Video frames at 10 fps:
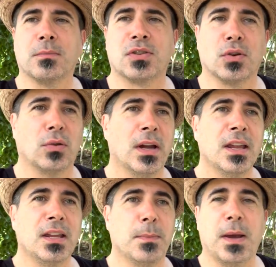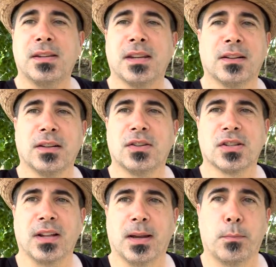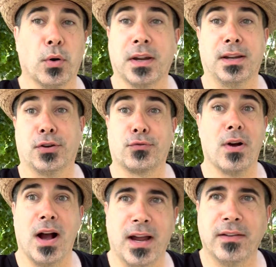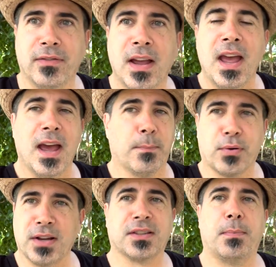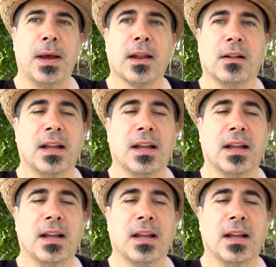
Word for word: so you basically just like put it in drive and press the pedal.